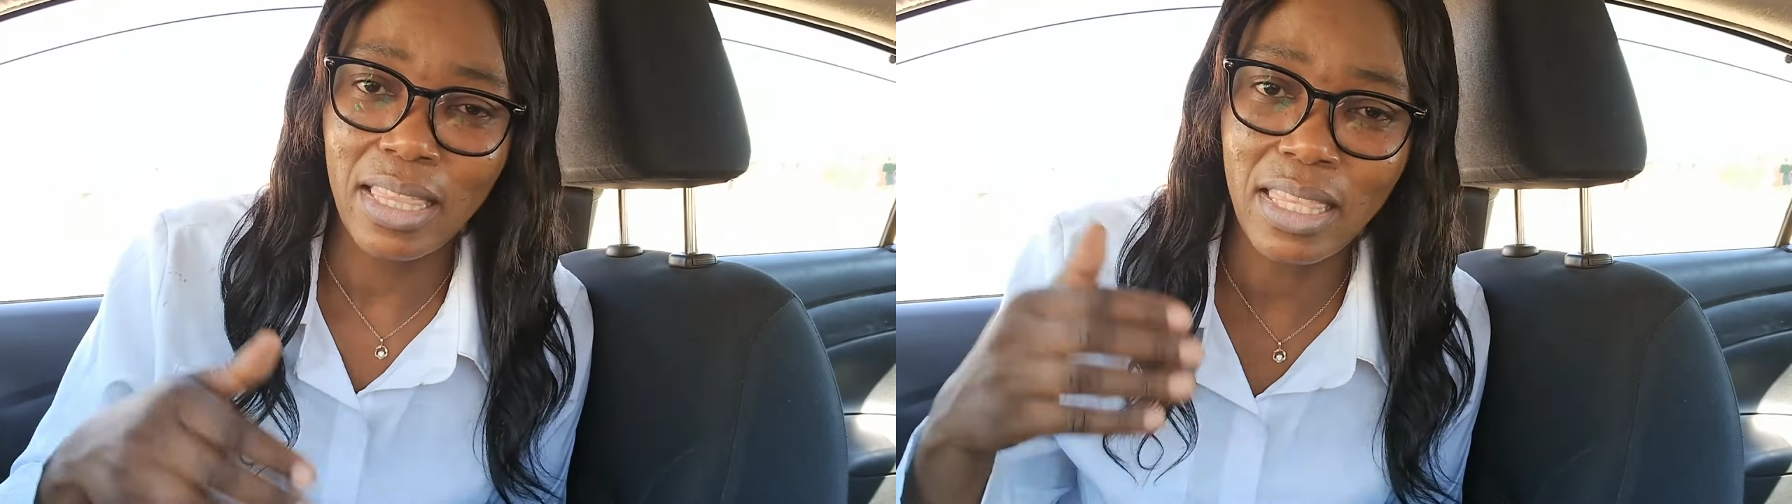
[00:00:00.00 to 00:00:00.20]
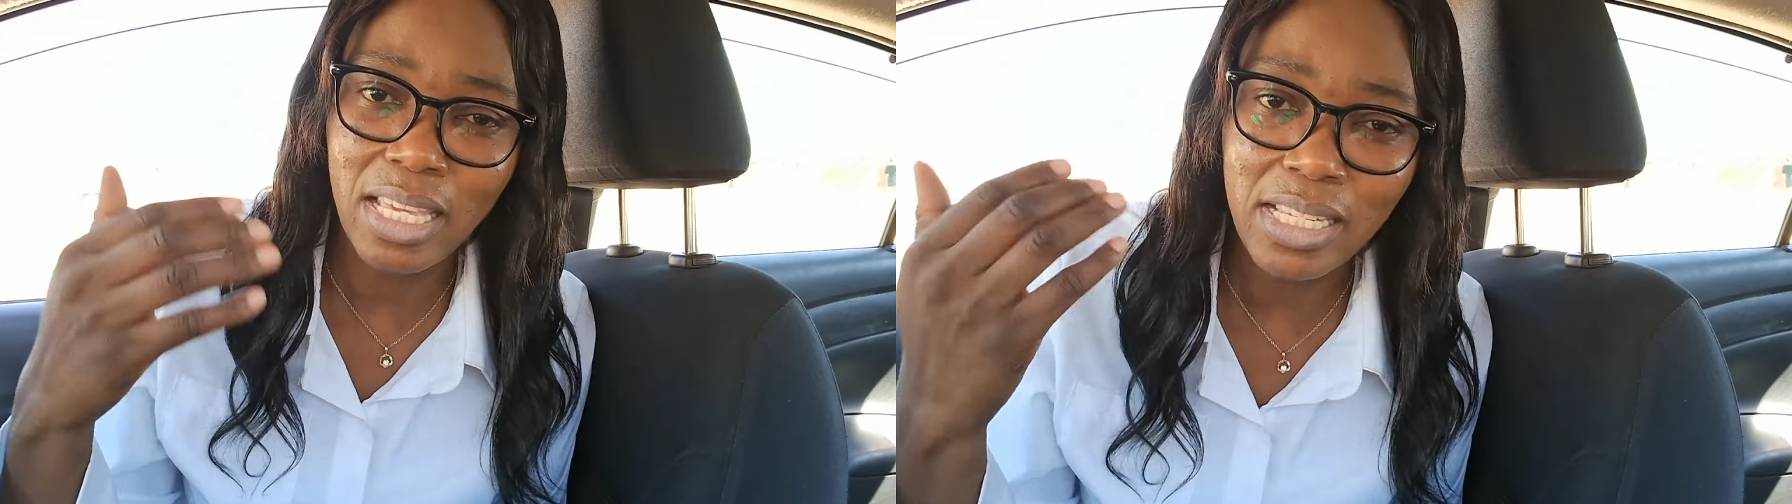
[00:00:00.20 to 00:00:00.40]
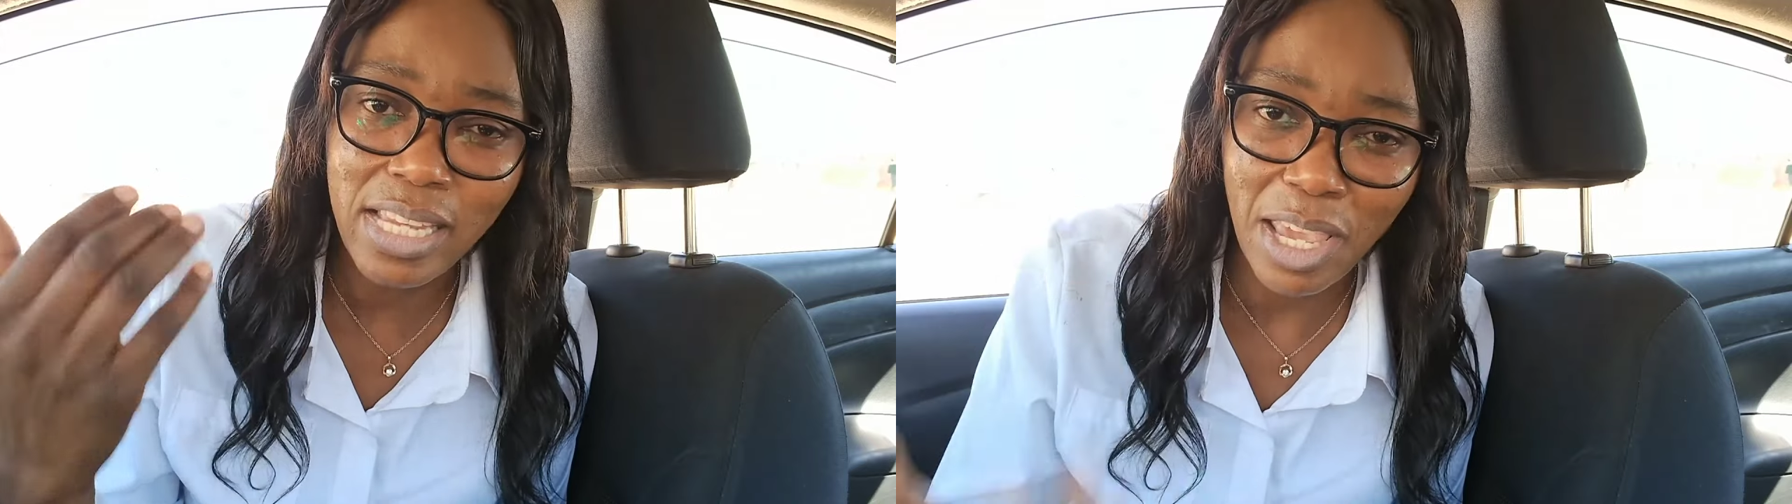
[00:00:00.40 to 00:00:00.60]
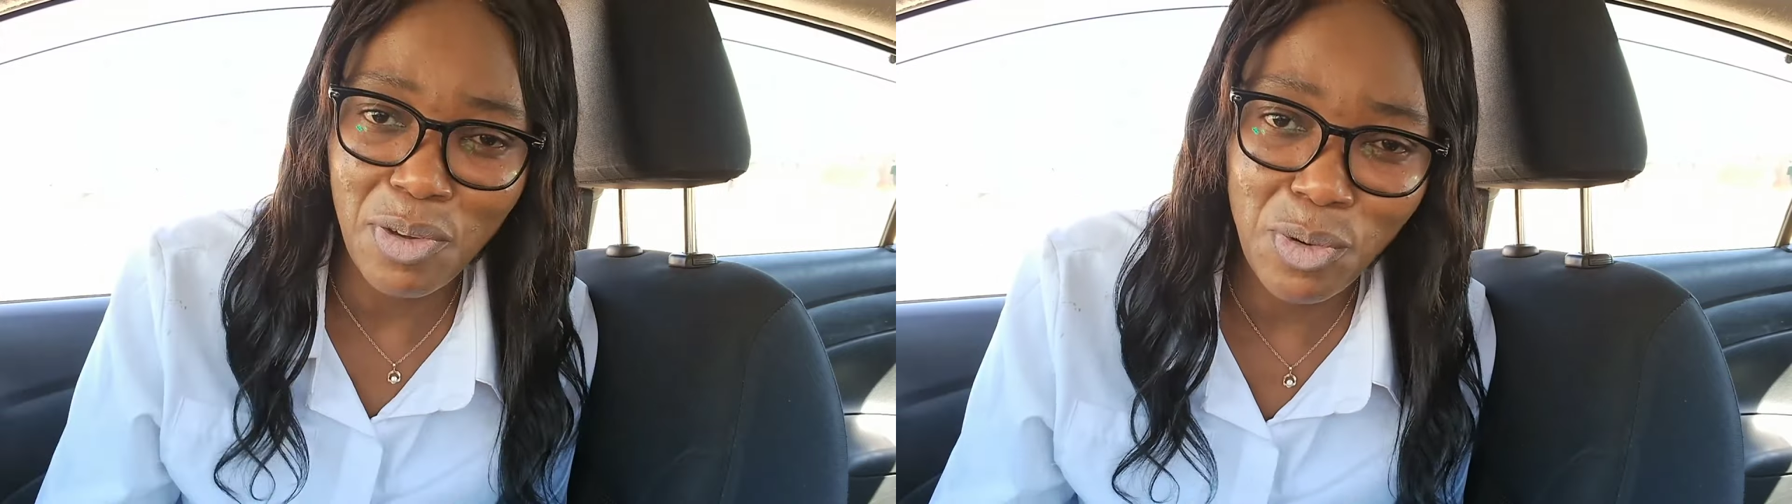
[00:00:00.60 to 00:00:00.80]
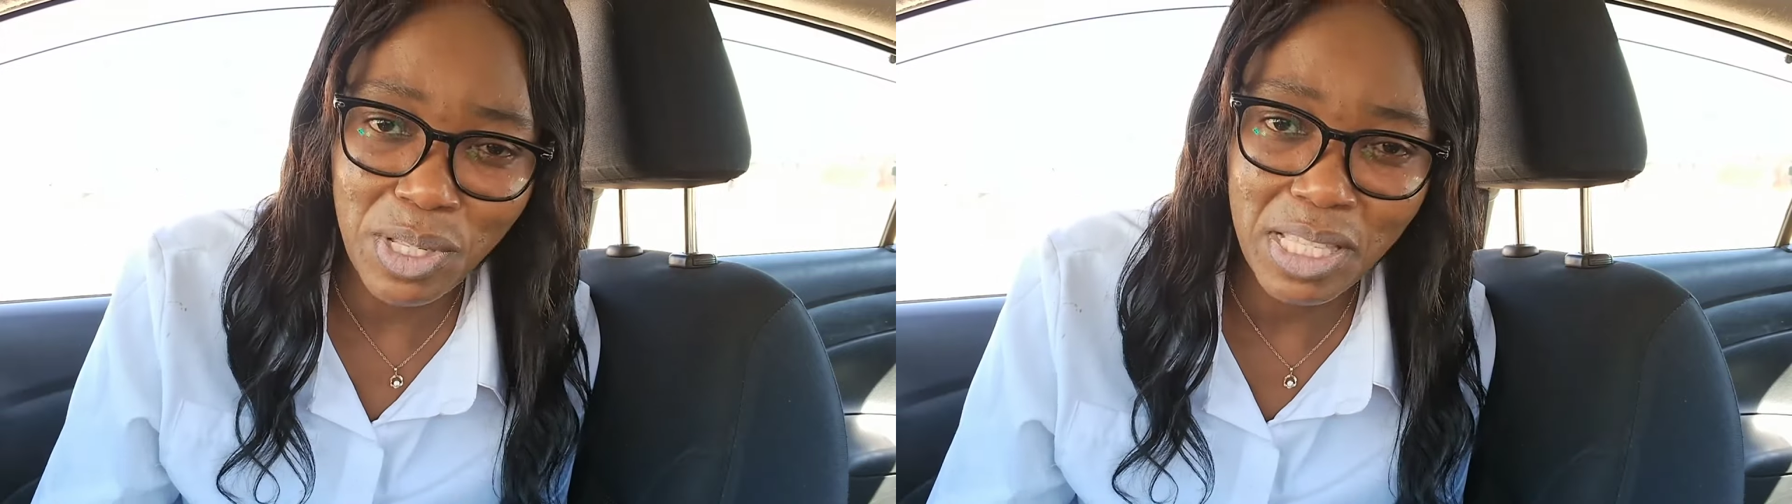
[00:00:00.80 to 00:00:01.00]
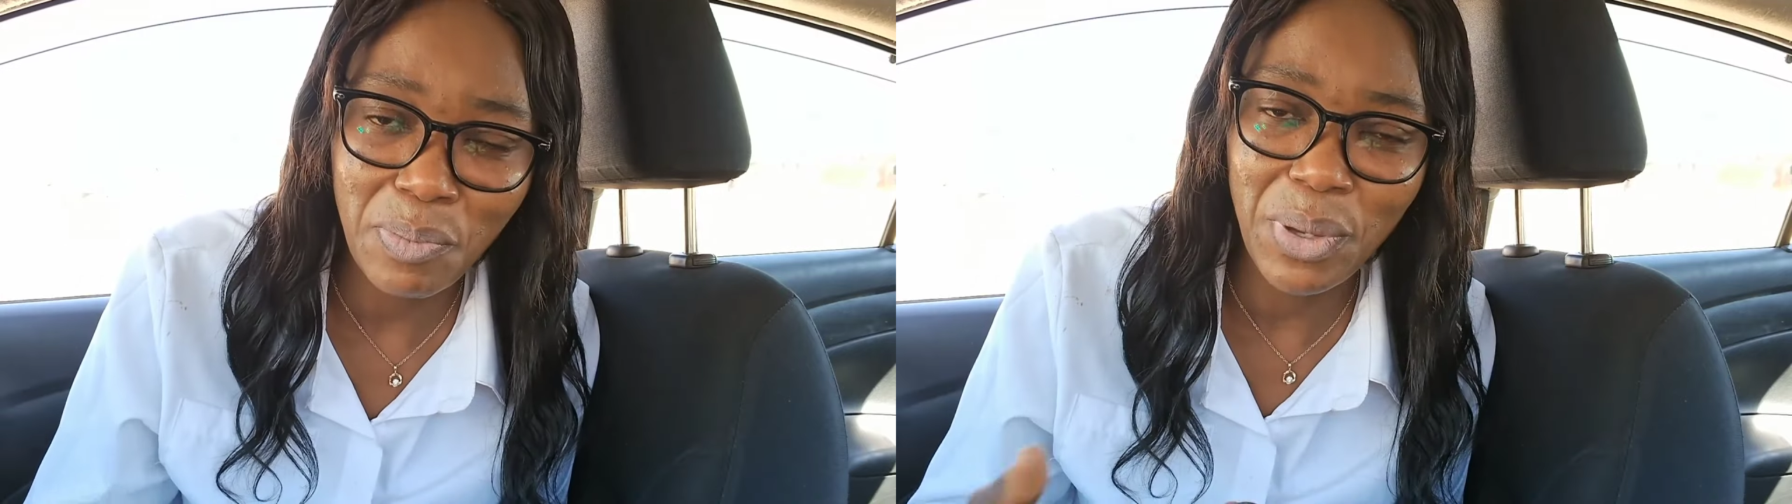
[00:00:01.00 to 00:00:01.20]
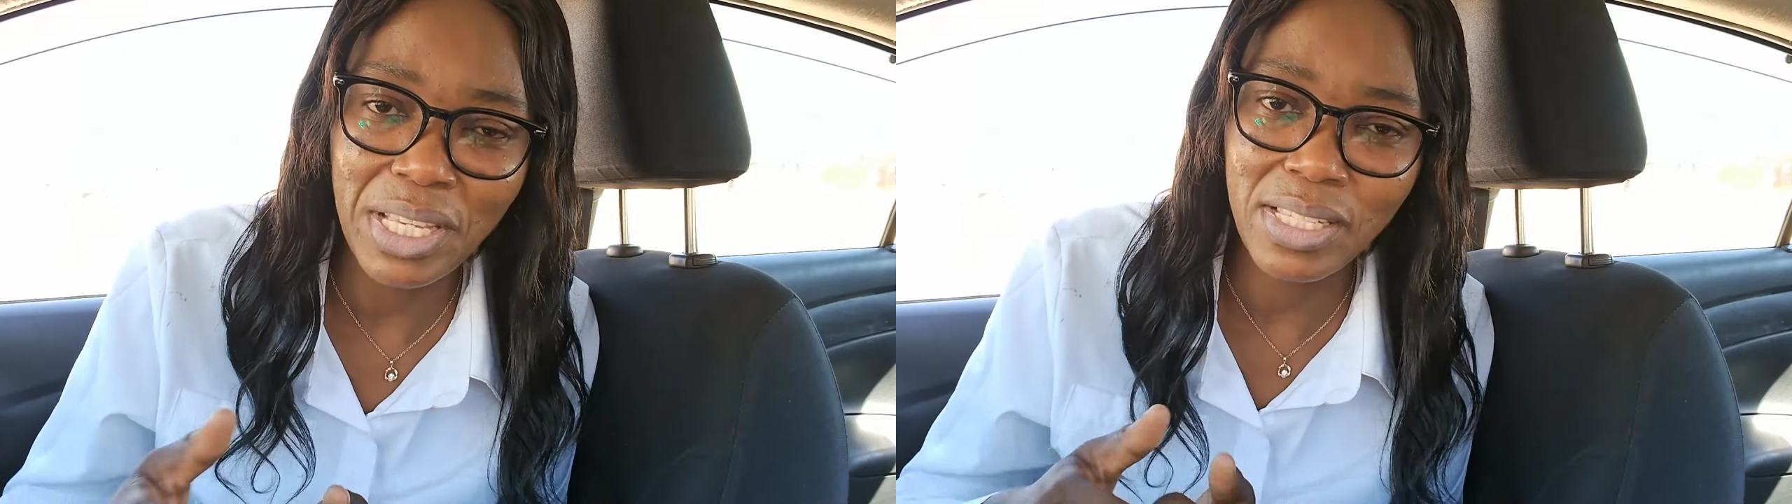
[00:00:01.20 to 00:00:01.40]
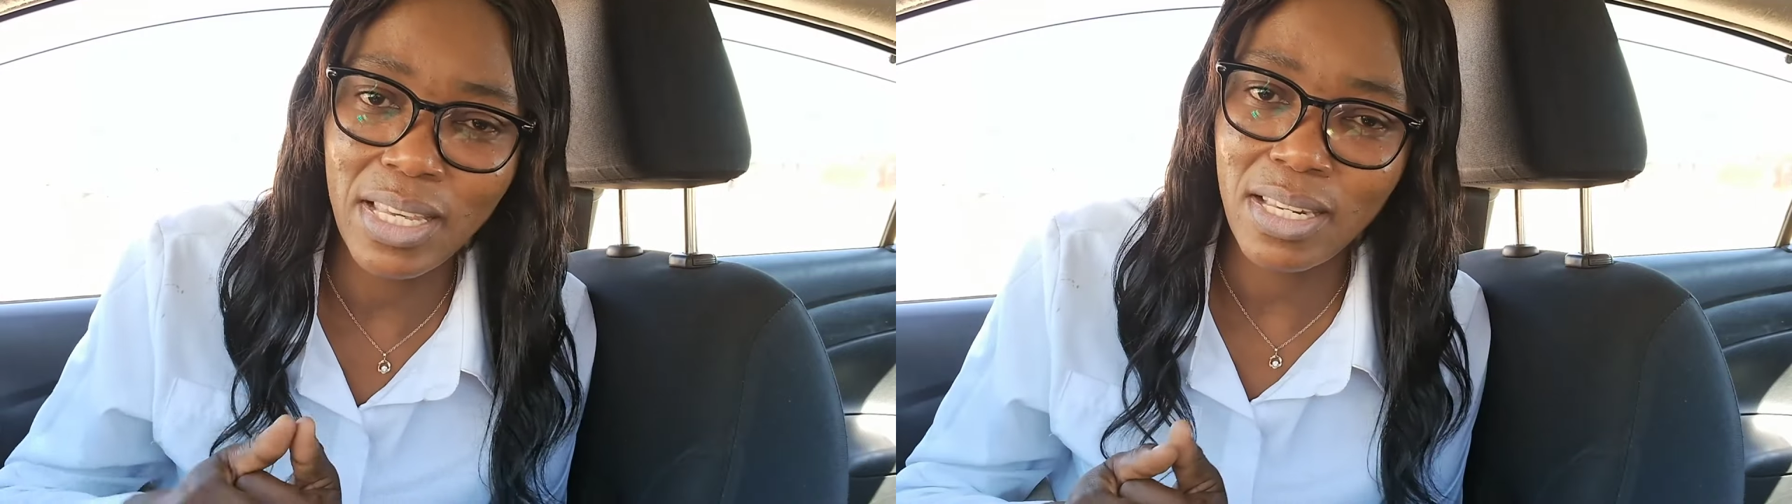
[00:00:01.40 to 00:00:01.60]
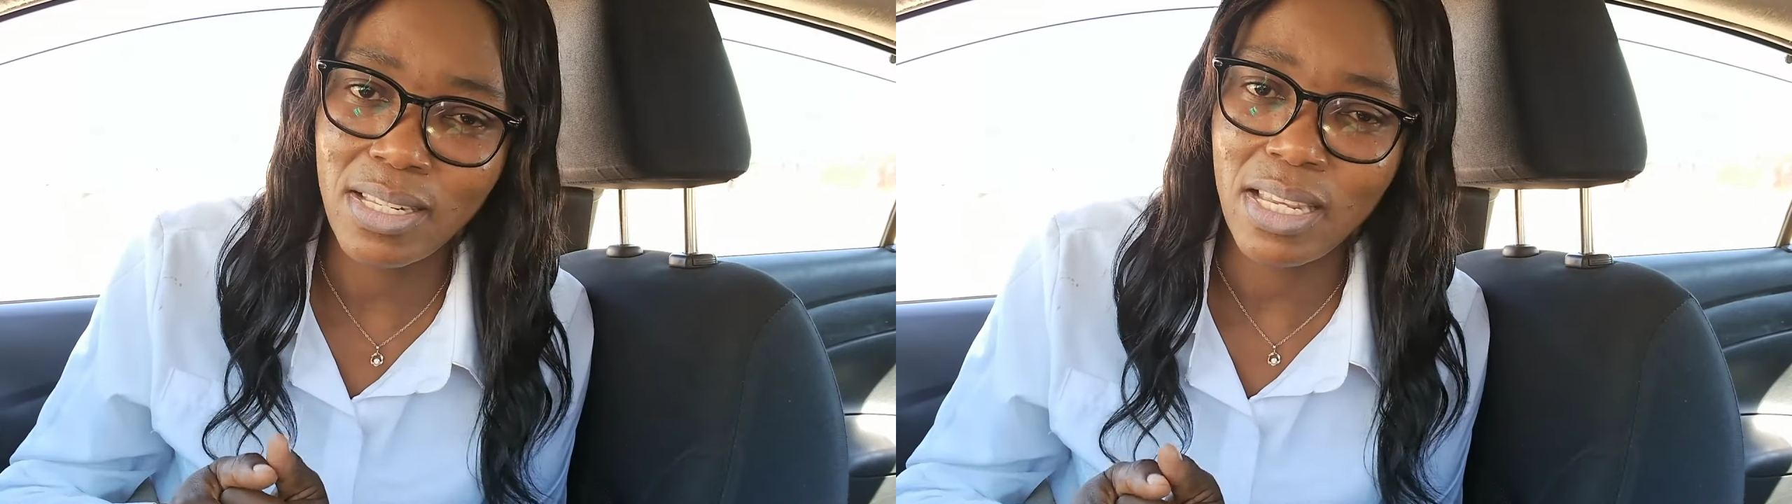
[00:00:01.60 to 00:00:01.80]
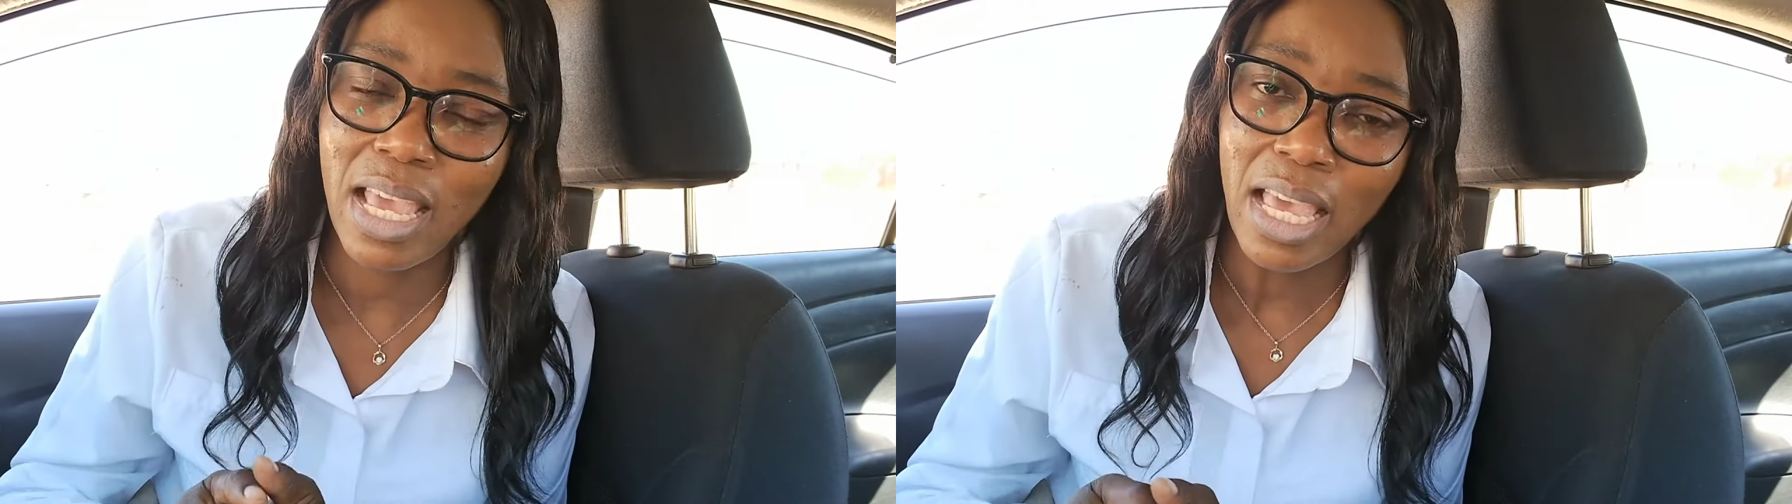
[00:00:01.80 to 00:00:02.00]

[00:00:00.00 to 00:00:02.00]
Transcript: they diagnose the patient,